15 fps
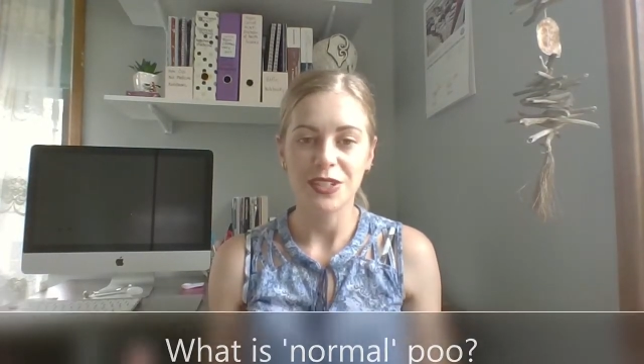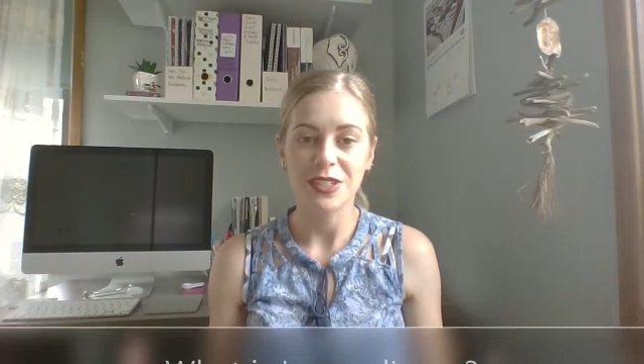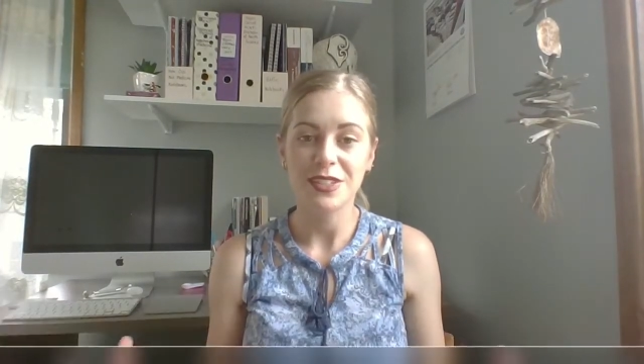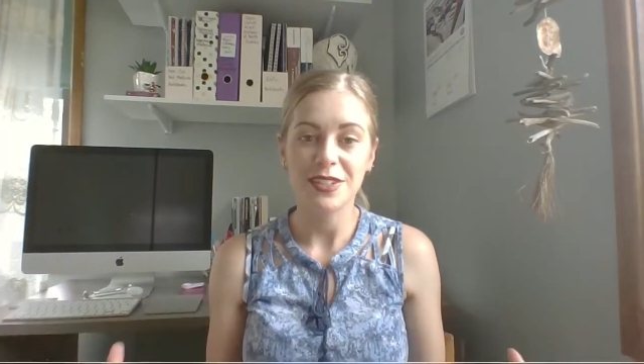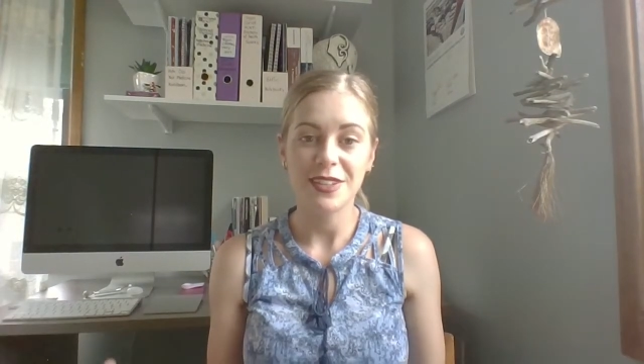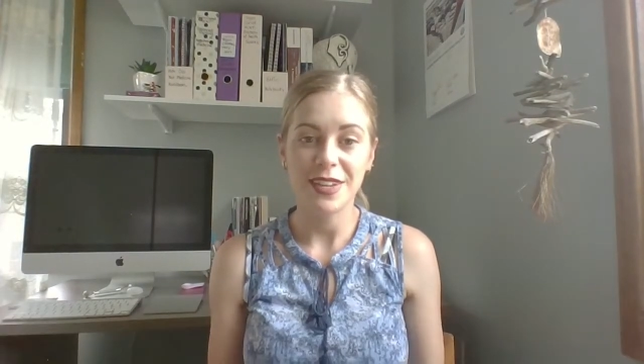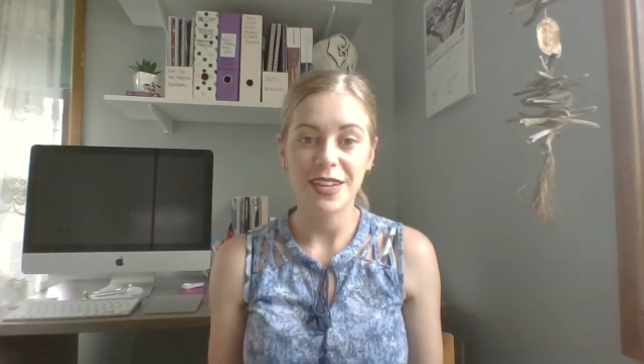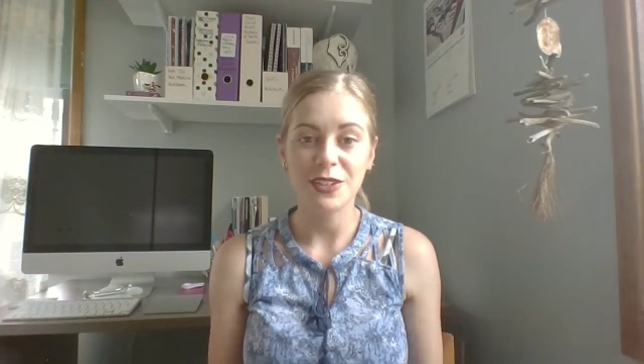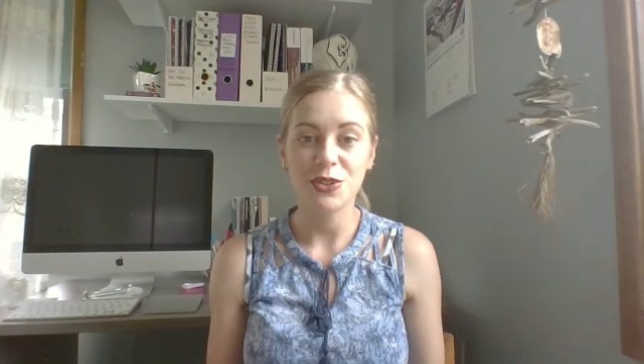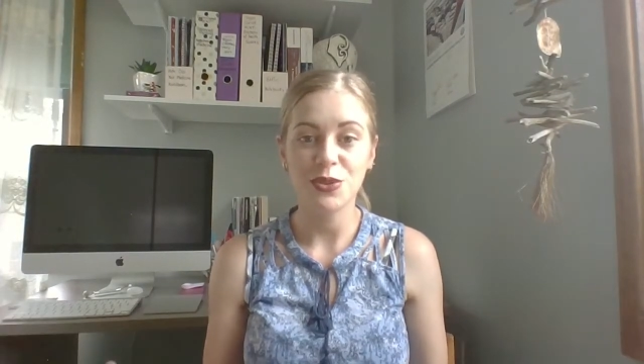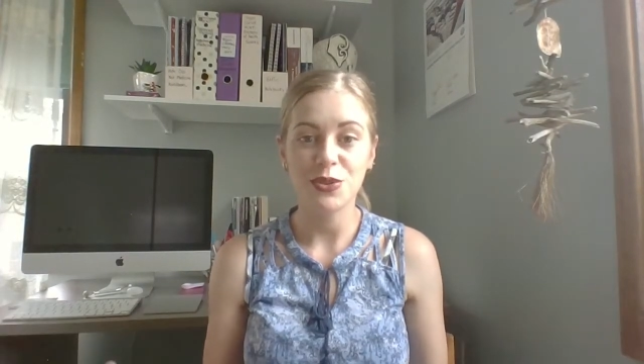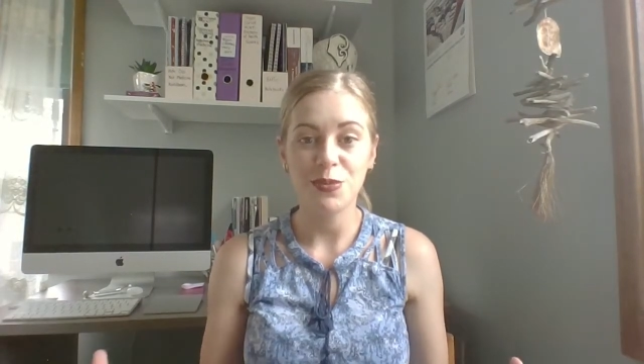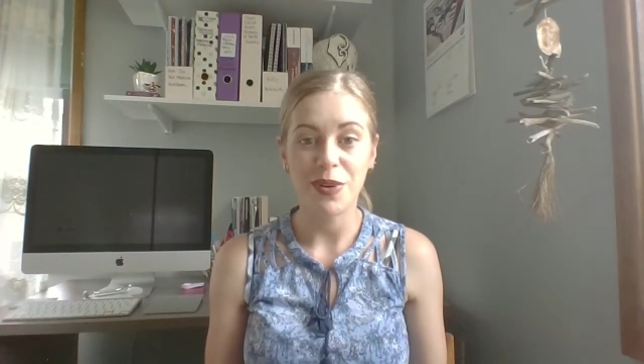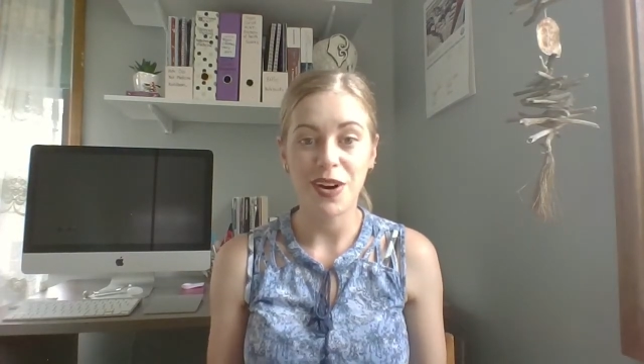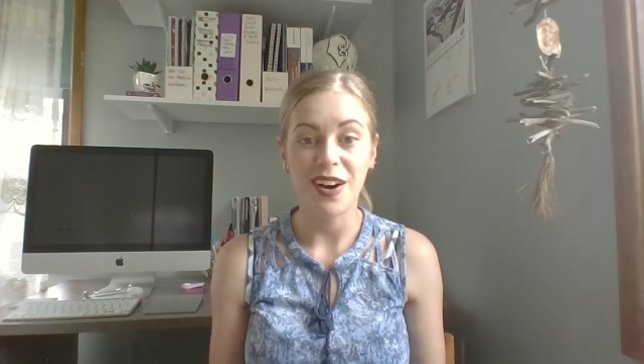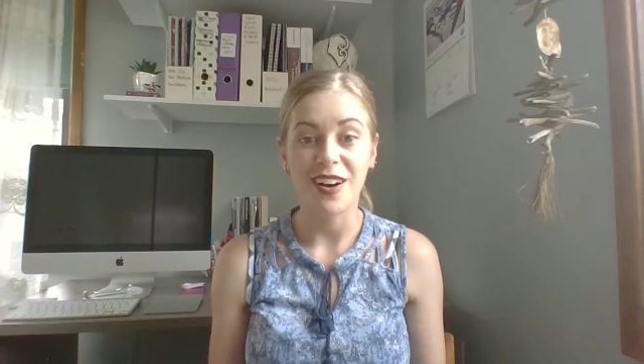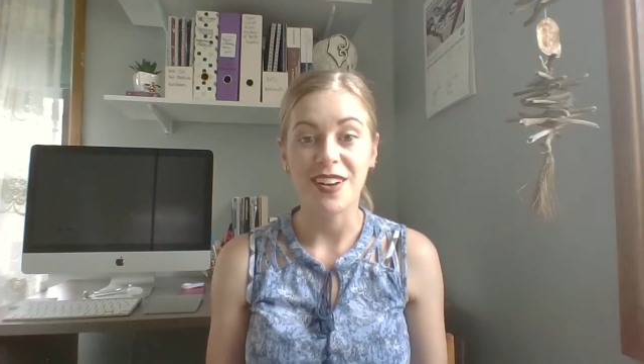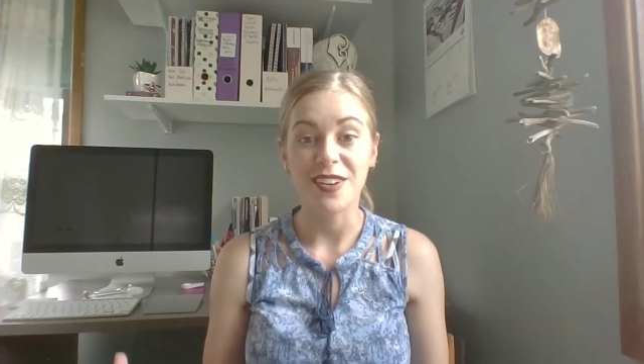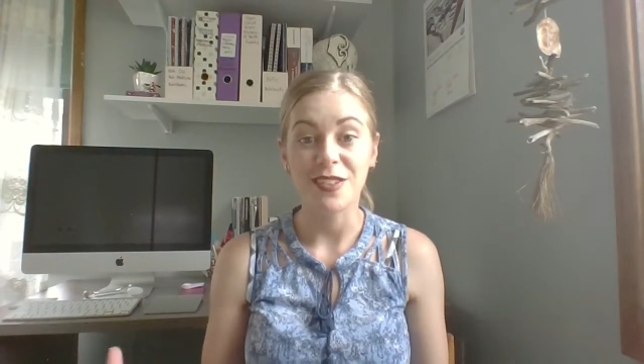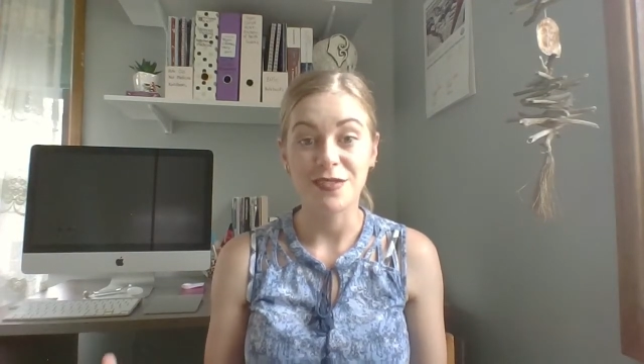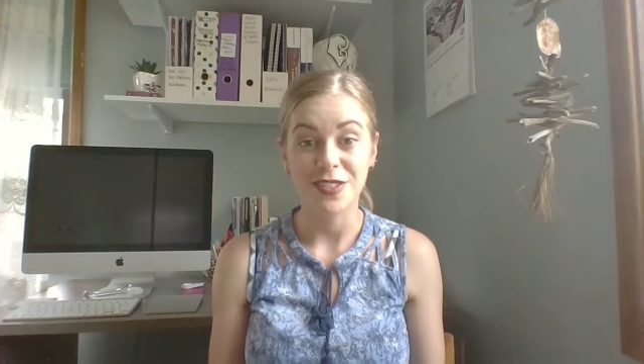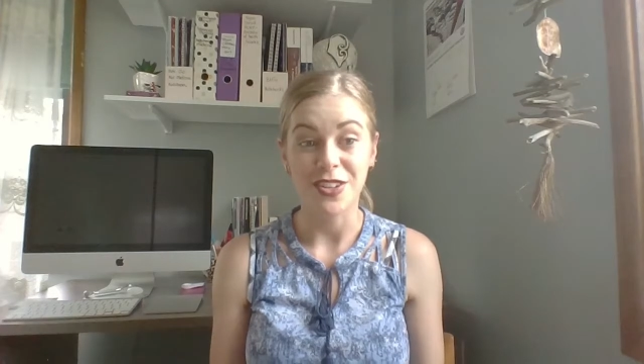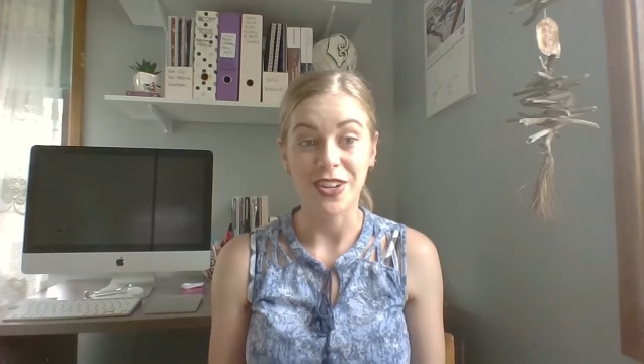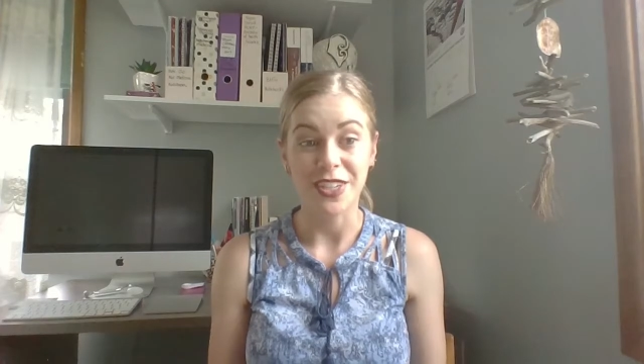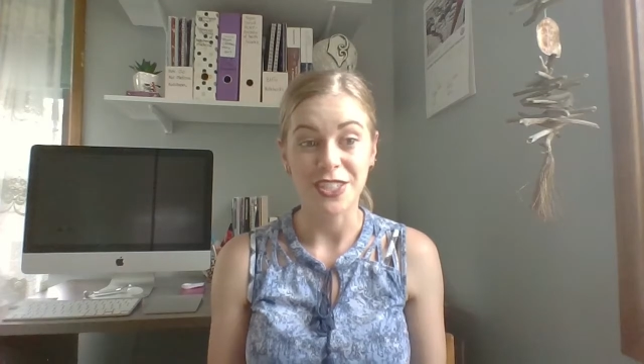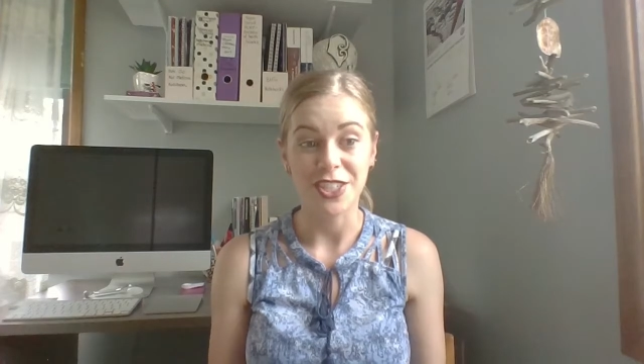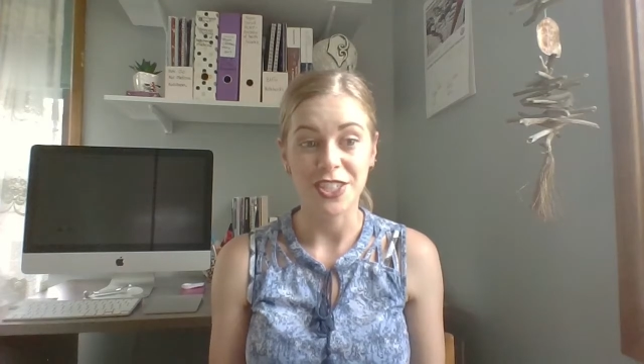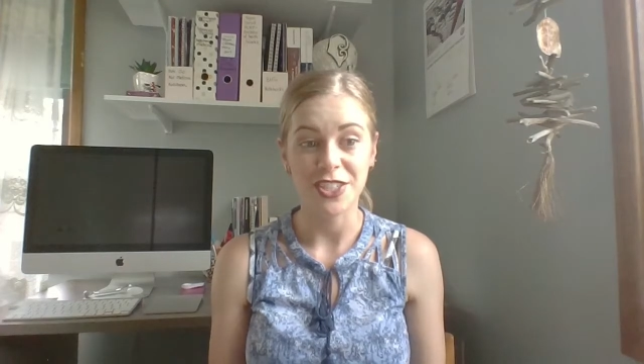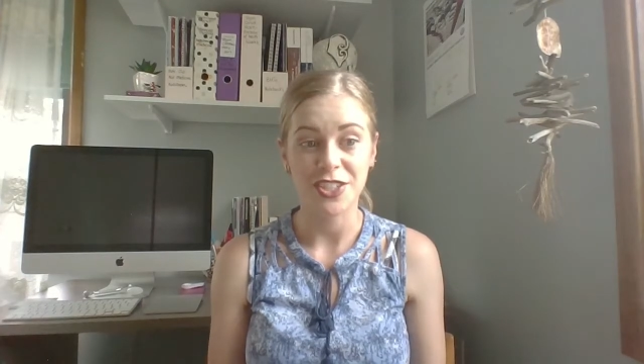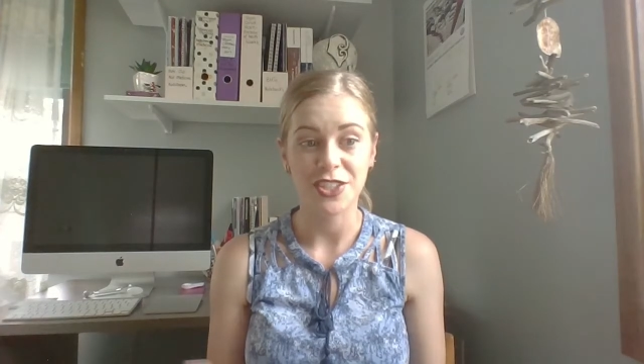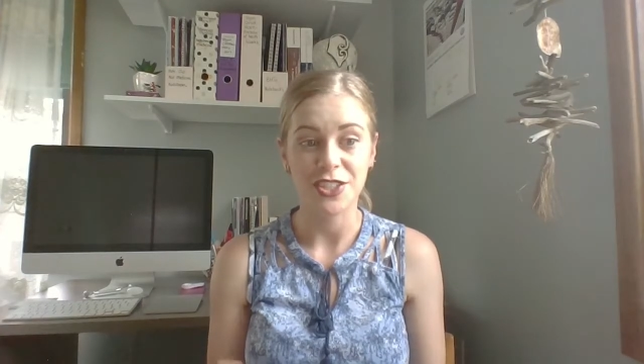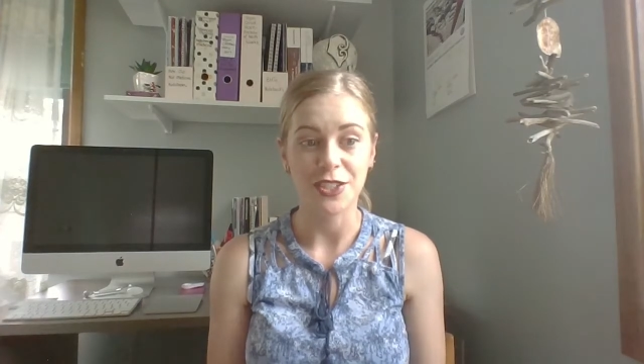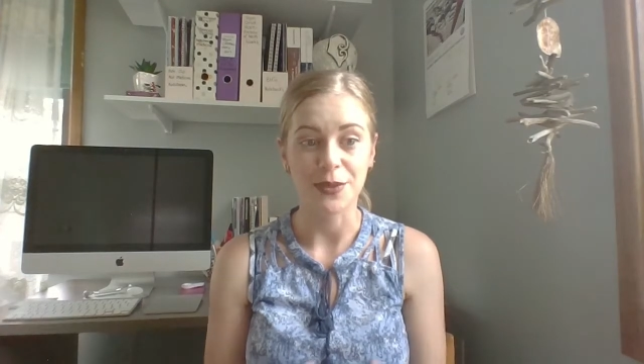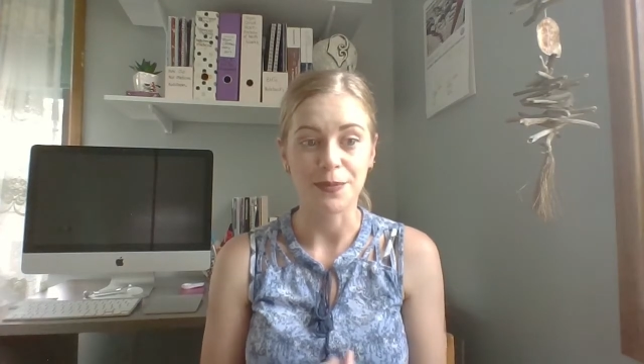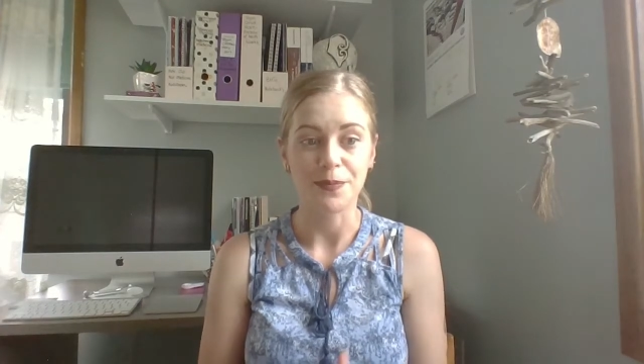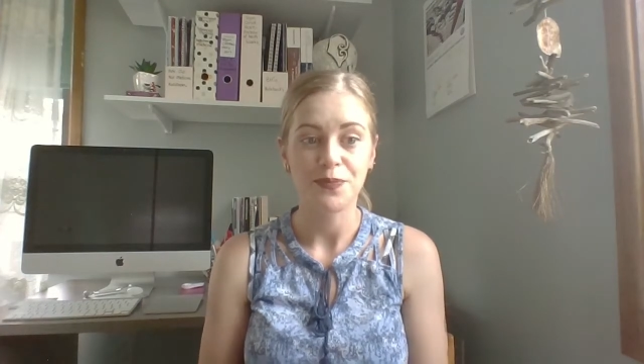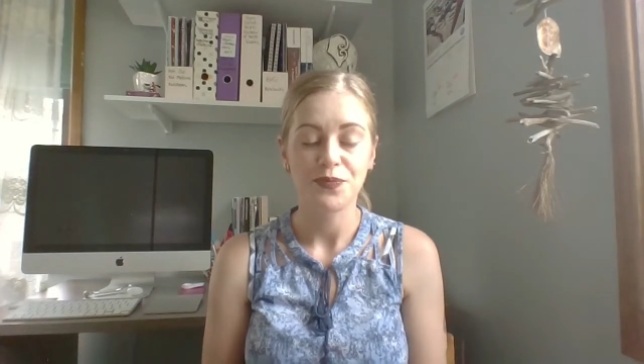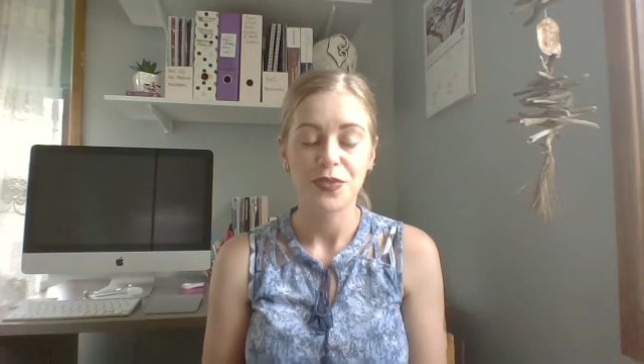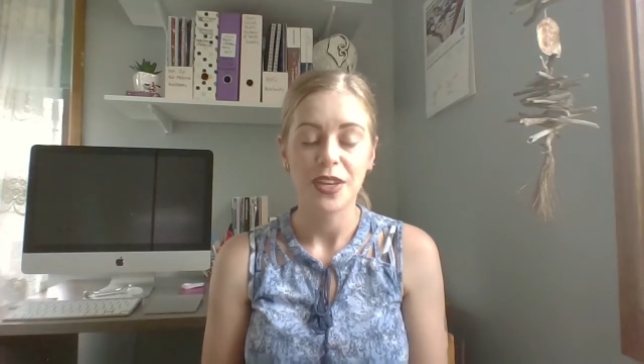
is a natural part of digestion.